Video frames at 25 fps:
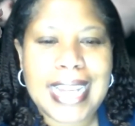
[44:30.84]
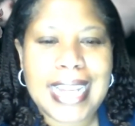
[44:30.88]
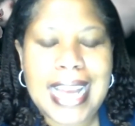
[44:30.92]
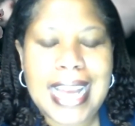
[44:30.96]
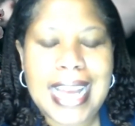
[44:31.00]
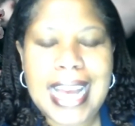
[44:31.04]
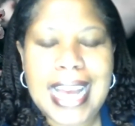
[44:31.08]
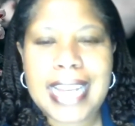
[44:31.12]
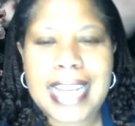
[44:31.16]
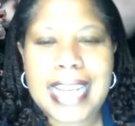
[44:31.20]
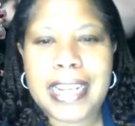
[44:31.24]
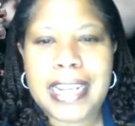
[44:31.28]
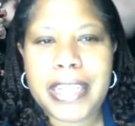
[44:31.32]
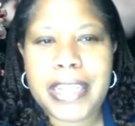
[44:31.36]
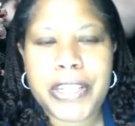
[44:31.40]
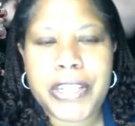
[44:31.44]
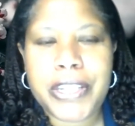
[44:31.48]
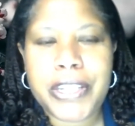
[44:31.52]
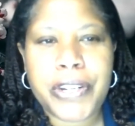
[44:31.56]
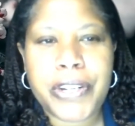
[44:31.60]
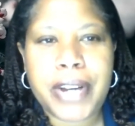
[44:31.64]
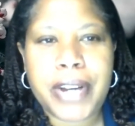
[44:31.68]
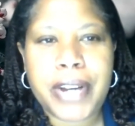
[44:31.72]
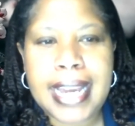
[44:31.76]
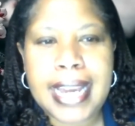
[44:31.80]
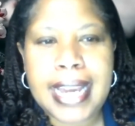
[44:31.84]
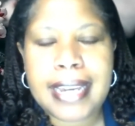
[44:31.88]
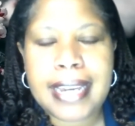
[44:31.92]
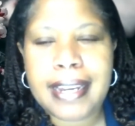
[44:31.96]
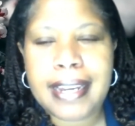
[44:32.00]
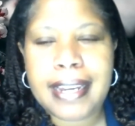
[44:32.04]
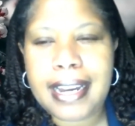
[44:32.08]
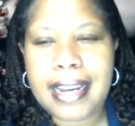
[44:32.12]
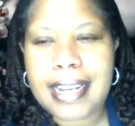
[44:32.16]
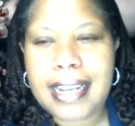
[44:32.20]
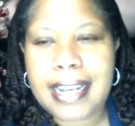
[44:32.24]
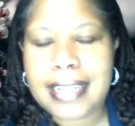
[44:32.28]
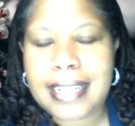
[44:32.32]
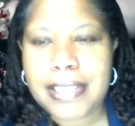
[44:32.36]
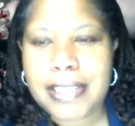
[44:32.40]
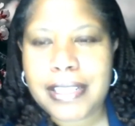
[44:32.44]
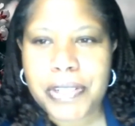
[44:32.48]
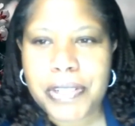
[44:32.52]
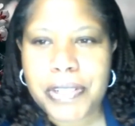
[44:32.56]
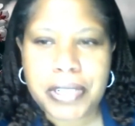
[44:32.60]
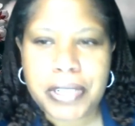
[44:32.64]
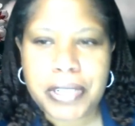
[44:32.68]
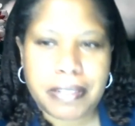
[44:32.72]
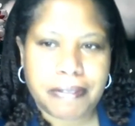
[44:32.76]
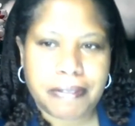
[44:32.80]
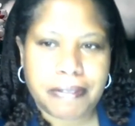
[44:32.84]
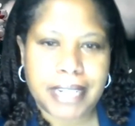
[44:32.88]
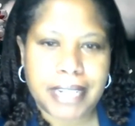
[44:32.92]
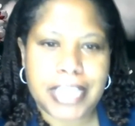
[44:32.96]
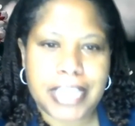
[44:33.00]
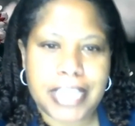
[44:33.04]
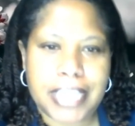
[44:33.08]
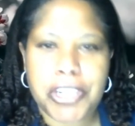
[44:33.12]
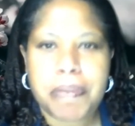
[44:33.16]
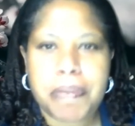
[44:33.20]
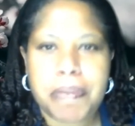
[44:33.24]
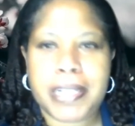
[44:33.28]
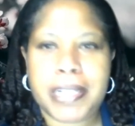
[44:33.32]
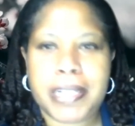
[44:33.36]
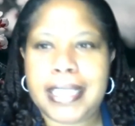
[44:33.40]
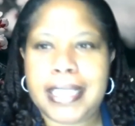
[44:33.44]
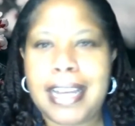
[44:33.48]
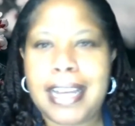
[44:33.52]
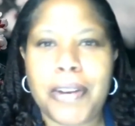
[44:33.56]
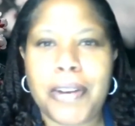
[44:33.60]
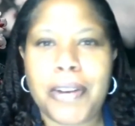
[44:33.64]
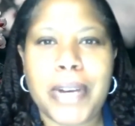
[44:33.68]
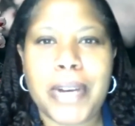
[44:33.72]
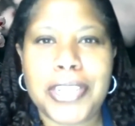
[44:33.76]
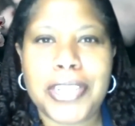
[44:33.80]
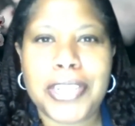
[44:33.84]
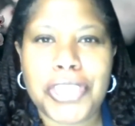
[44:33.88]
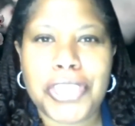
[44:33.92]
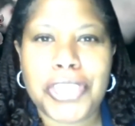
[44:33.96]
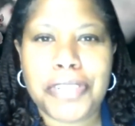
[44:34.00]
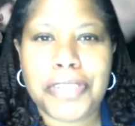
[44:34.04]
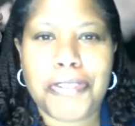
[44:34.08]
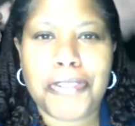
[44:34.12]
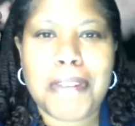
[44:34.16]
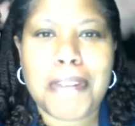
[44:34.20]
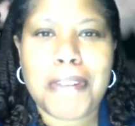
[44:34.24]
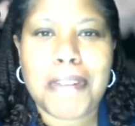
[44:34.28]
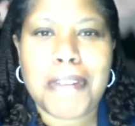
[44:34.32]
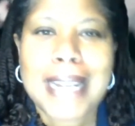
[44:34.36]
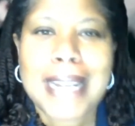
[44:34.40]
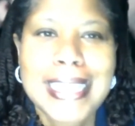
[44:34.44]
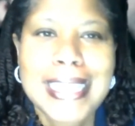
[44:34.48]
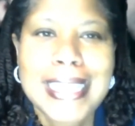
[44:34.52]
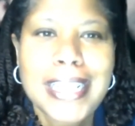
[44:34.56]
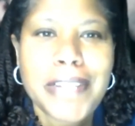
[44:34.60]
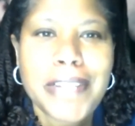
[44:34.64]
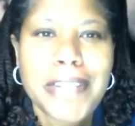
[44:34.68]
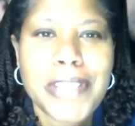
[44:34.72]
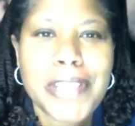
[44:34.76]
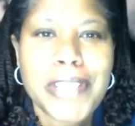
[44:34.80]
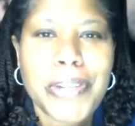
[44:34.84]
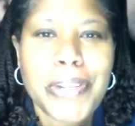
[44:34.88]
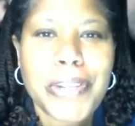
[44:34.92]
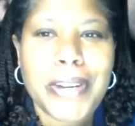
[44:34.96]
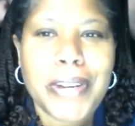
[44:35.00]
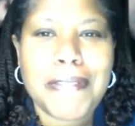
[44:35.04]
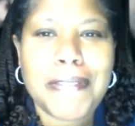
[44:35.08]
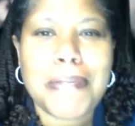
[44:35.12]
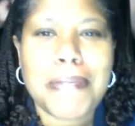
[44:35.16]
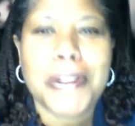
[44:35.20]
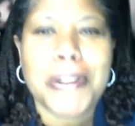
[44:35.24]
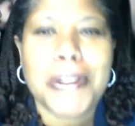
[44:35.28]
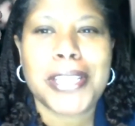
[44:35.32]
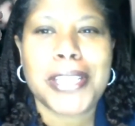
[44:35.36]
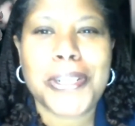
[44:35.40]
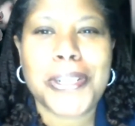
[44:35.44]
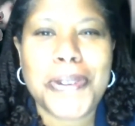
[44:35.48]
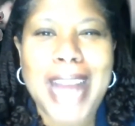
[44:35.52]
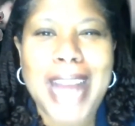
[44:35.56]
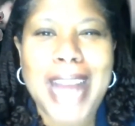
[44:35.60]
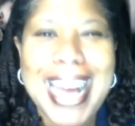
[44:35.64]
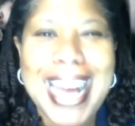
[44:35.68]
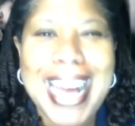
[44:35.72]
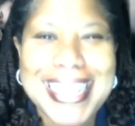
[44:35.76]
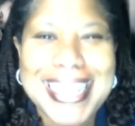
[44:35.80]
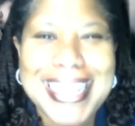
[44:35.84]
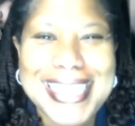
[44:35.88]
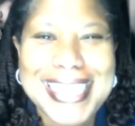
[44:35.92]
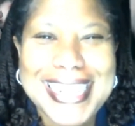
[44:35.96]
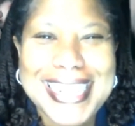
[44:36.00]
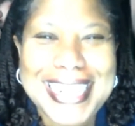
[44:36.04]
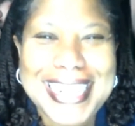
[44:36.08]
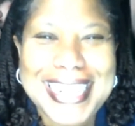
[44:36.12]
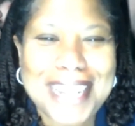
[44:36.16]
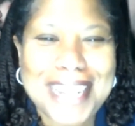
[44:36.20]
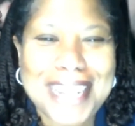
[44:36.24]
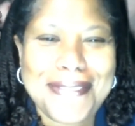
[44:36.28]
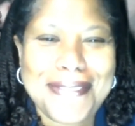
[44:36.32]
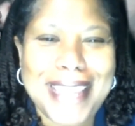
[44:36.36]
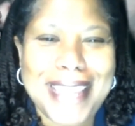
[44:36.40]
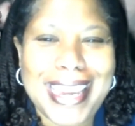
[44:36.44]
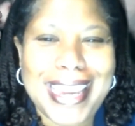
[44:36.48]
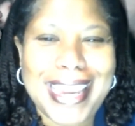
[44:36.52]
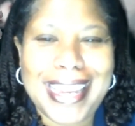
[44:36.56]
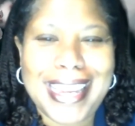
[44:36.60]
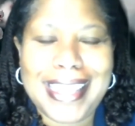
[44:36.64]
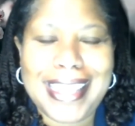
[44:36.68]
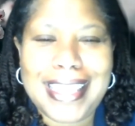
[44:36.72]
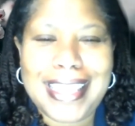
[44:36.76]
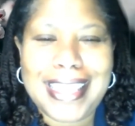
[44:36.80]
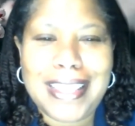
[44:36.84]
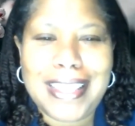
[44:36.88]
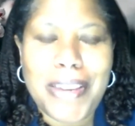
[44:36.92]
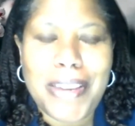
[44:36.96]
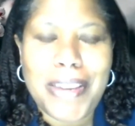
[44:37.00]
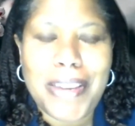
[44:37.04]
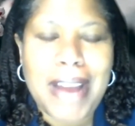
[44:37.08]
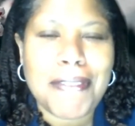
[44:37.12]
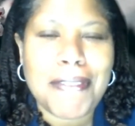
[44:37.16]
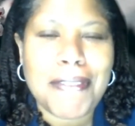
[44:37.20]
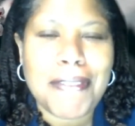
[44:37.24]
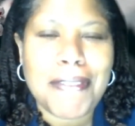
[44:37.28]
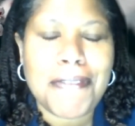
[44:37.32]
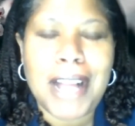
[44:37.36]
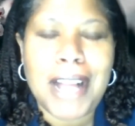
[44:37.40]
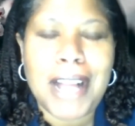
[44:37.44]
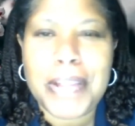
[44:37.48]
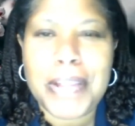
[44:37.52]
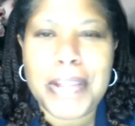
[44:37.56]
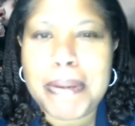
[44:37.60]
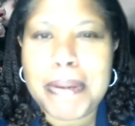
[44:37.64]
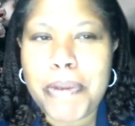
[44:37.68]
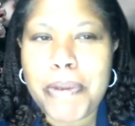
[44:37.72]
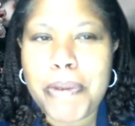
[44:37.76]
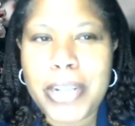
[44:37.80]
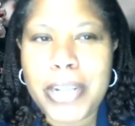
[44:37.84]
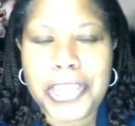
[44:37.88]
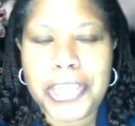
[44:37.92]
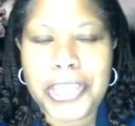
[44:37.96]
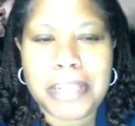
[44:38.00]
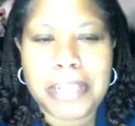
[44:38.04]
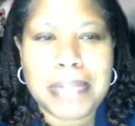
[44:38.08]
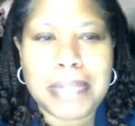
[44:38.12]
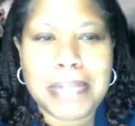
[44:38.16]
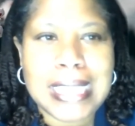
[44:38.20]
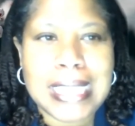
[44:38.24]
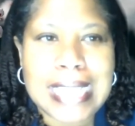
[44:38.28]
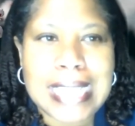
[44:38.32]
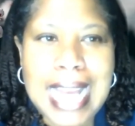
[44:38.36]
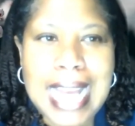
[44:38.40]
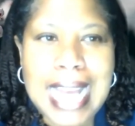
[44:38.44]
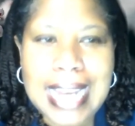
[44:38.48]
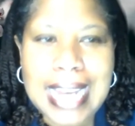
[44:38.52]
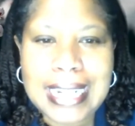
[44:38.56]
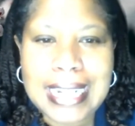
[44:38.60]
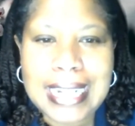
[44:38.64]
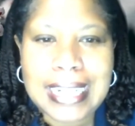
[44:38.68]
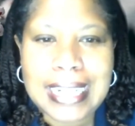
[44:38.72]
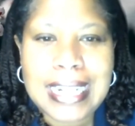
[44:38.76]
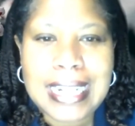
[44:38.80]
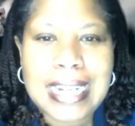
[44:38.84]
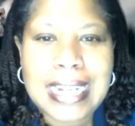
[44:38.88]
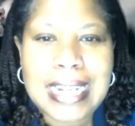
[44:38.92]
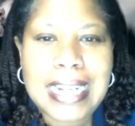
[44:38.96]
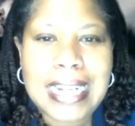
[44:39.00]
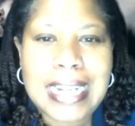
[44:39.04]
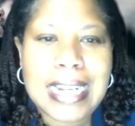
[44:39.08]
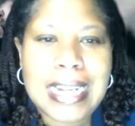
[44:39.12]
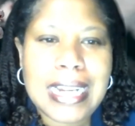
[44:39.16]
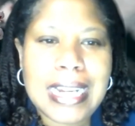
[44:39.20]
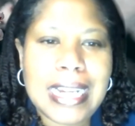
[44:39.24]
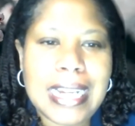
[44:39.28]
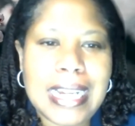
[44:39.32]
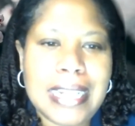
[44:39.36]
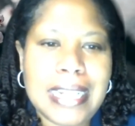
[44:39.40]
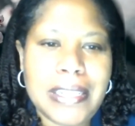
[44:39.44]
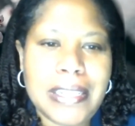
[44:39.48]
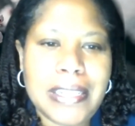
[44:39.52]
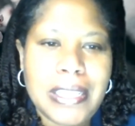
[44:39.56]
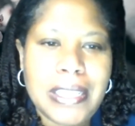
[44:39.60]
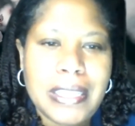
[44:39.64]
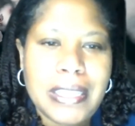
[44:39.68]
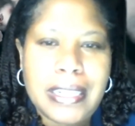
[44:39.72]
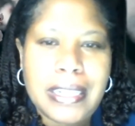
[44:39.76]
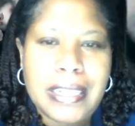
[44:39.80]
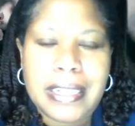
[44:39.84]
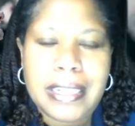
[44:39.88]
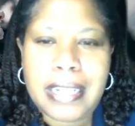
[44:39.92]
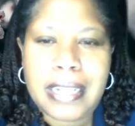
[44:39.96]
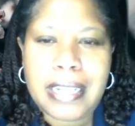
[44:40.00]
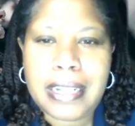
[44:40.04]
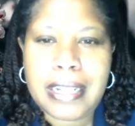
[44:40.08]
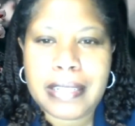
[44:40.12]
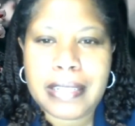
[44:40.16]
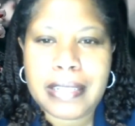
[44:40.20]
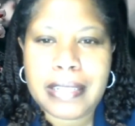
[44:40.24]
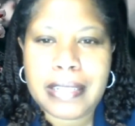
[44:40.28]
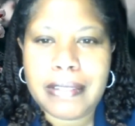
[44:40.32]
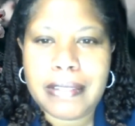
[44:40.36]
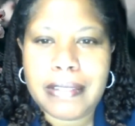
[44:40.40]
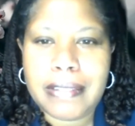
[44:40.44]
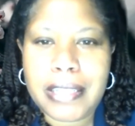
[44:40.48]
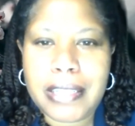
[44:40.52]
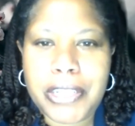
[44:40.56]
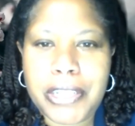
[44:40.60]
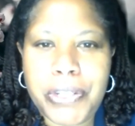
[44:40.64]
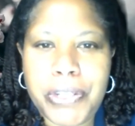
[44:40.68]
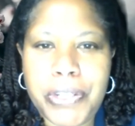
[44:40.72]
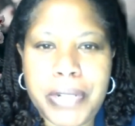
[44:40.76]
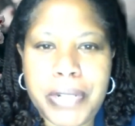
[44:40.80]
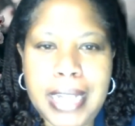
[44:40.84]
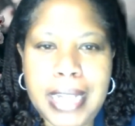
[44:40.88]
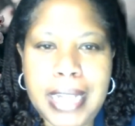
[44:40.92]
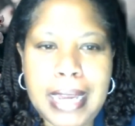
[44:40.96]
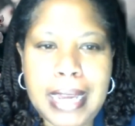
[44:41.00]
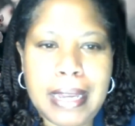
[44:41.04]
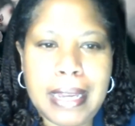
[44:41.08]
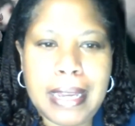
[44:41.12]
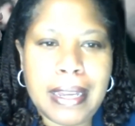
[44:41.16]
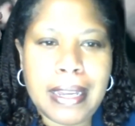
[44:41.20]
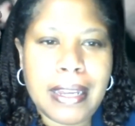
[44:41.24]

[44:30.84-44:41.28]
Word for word: And you know, I I sort of interpreted that question for myself. So if the person who asked it, if they you have a follow-up question, please add it mm-hmm. into the uh, the Q&A.